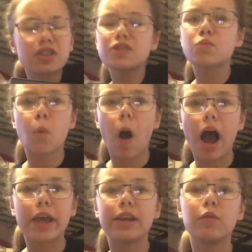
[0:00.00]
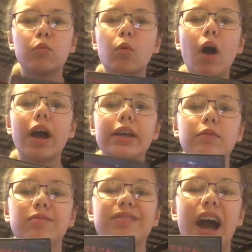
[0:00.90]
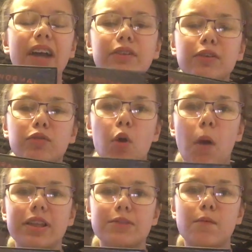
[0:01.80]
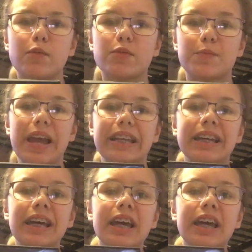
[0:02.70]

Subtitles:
I don't even know why this movie was made.